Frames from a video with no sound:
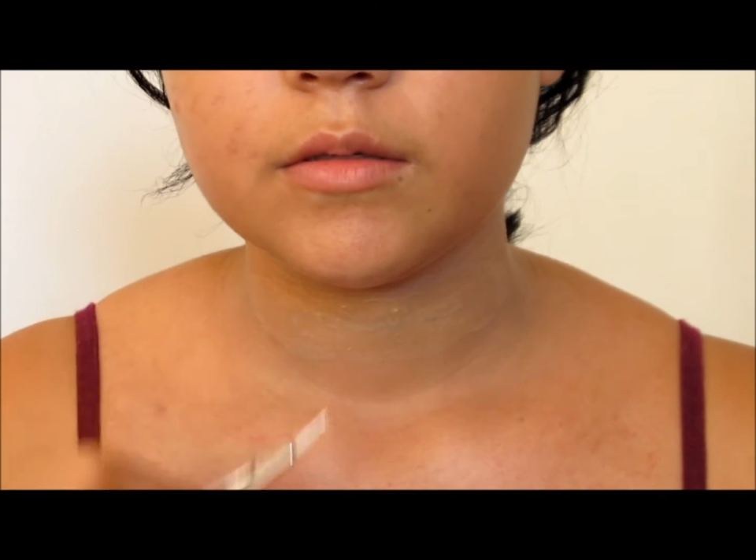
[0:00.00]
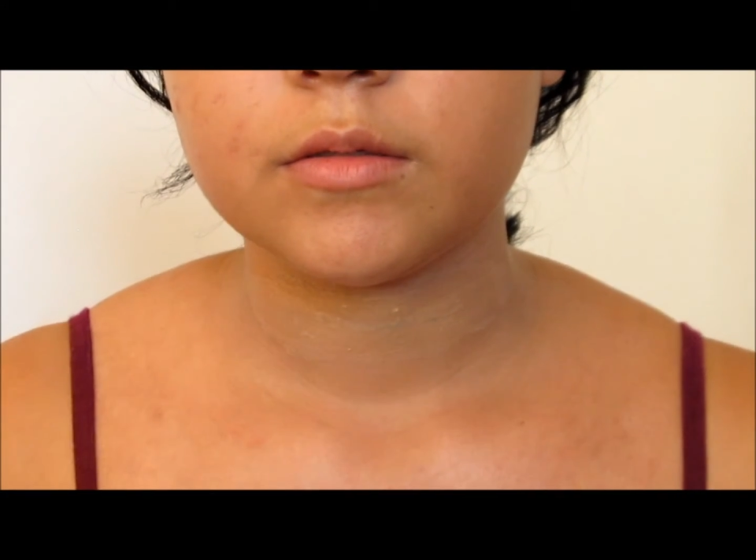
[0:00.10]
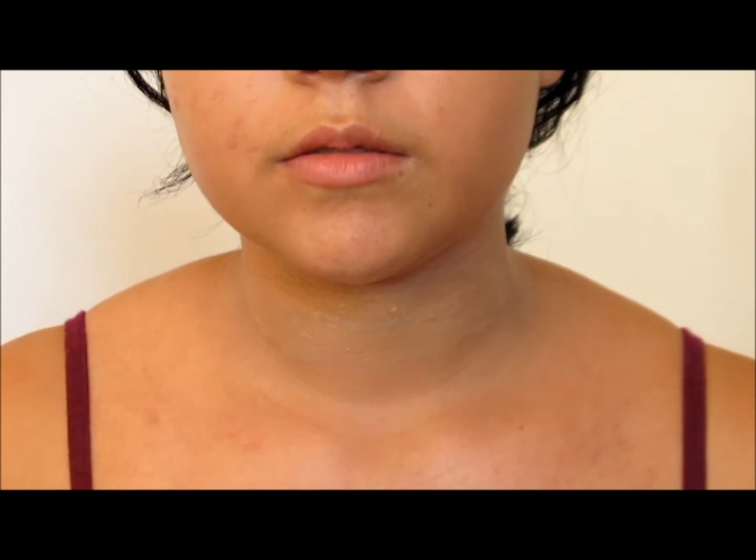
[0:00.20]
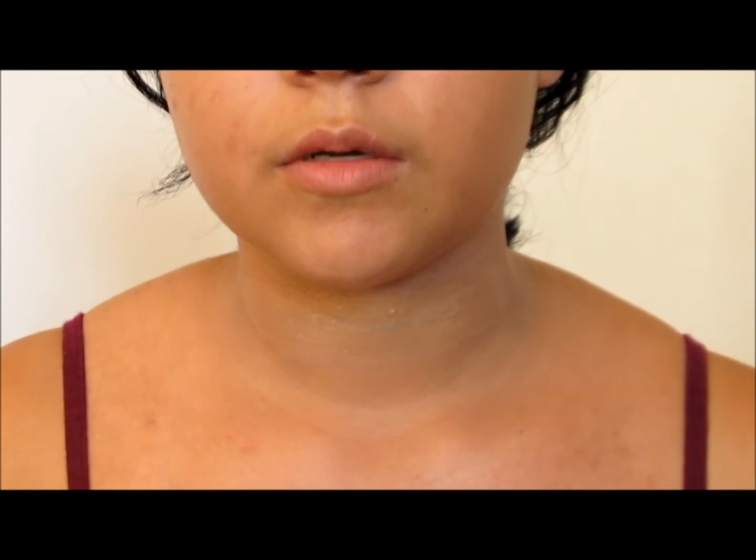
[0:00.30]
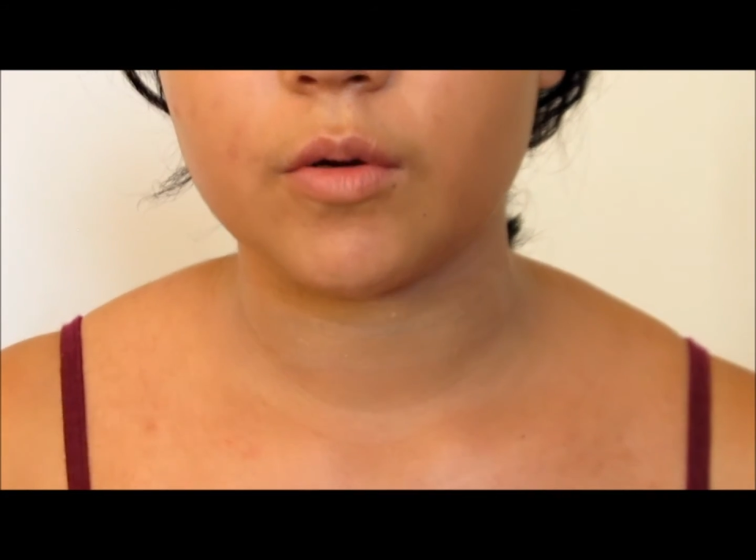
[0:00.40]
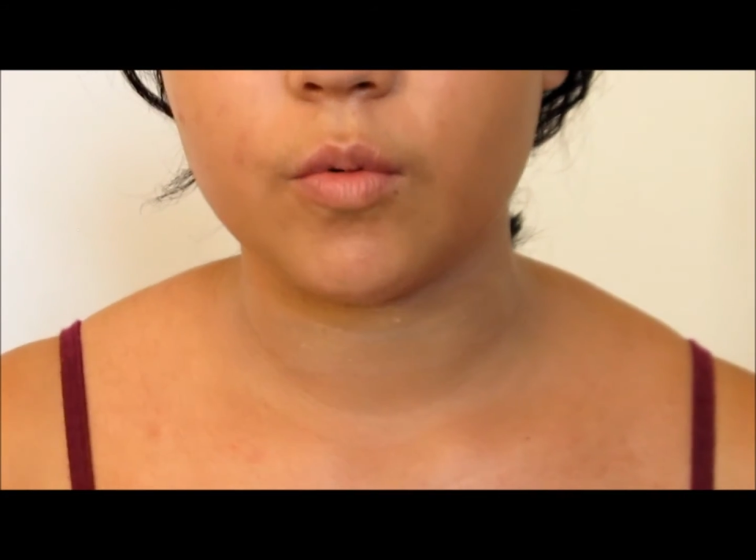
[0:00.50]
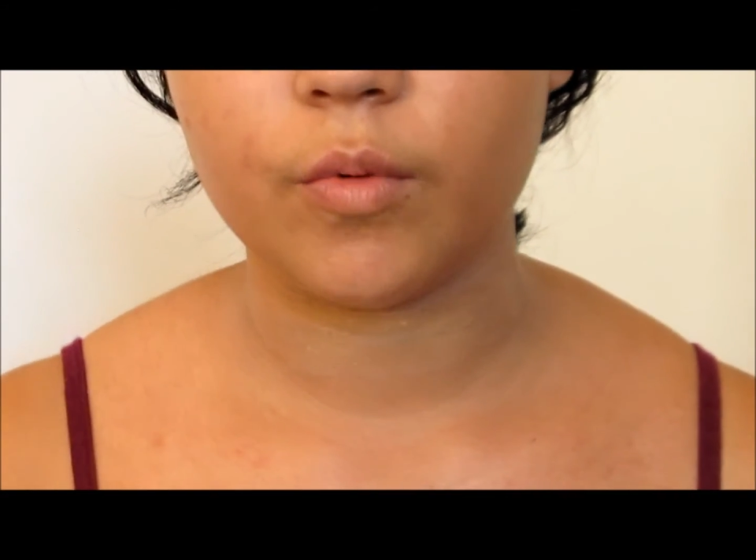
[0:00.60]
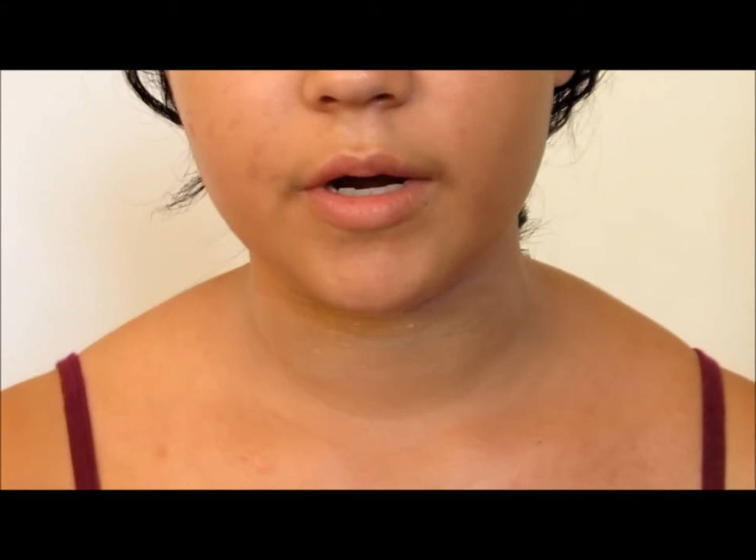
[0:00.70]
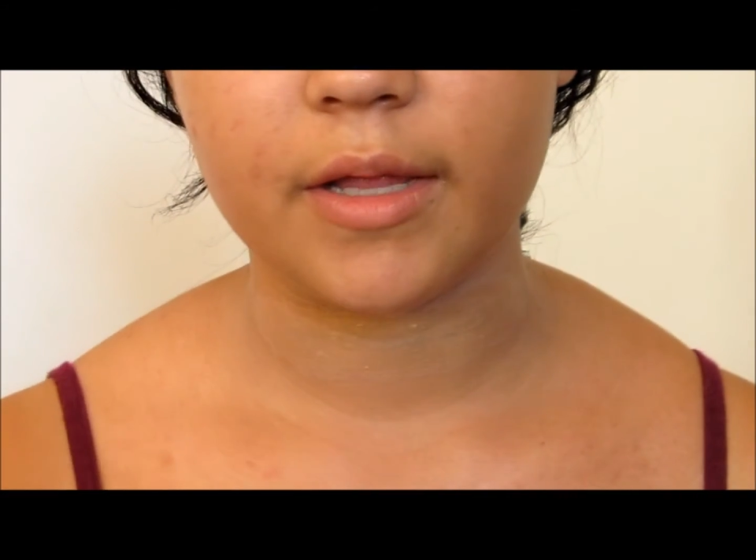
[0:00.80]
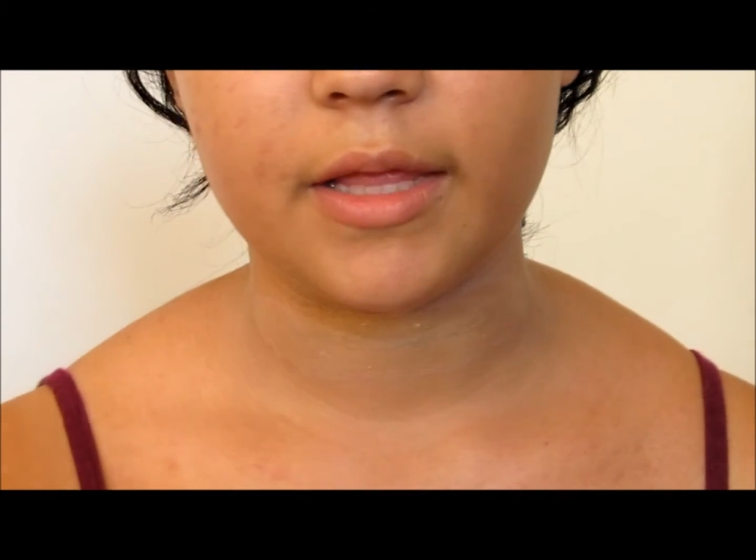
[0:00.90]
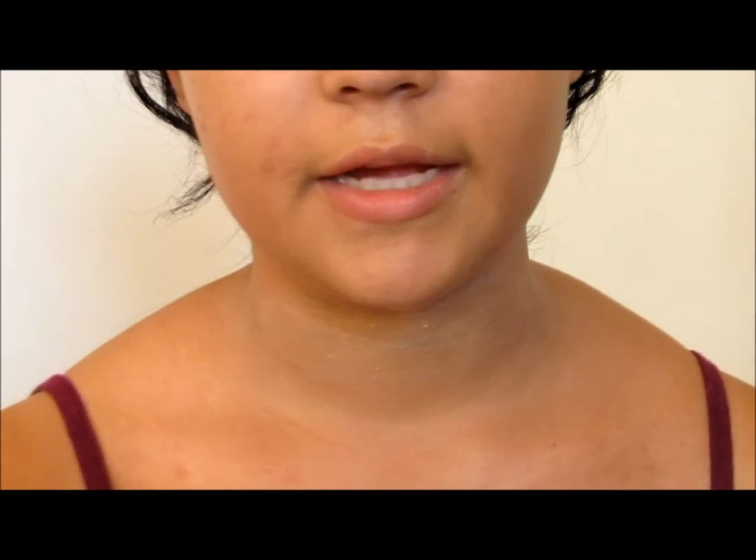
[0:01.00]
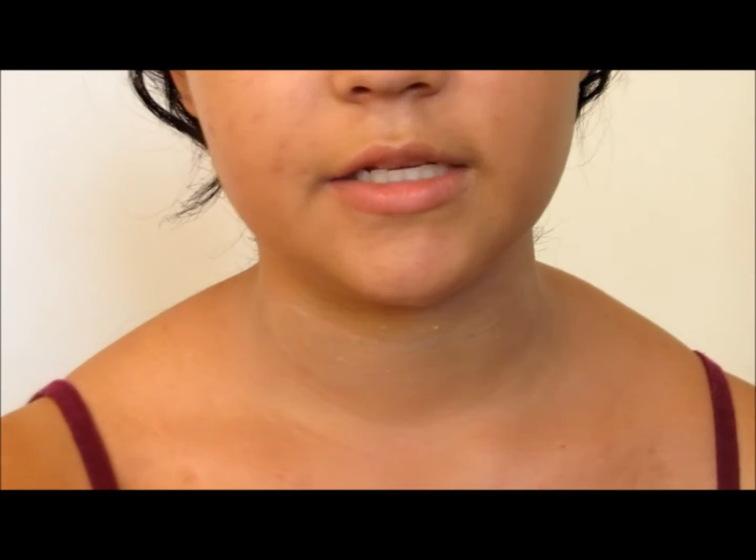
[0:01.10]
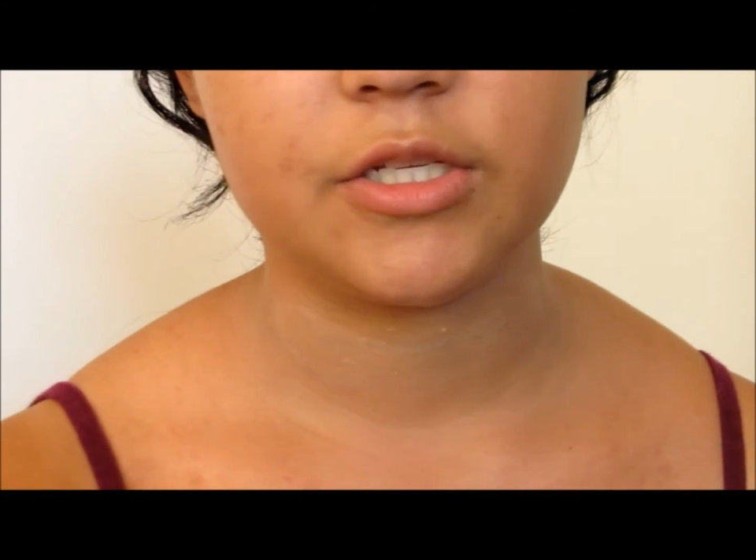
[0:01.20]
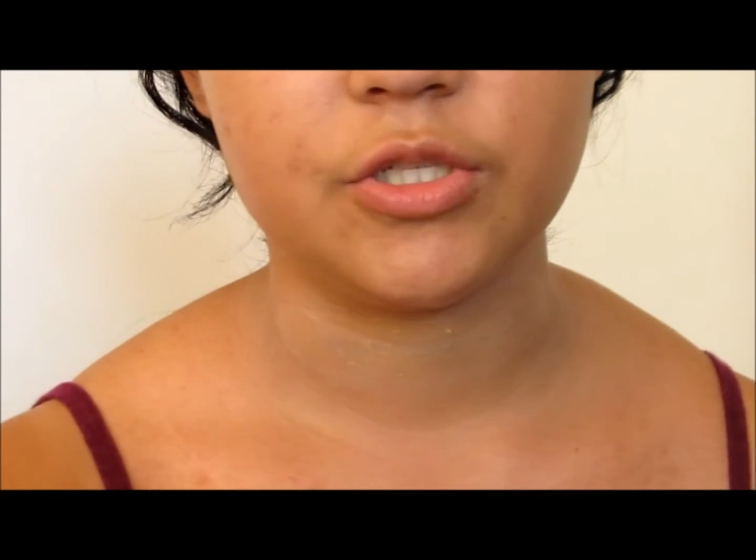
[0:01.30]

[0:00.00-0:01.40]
So what I like to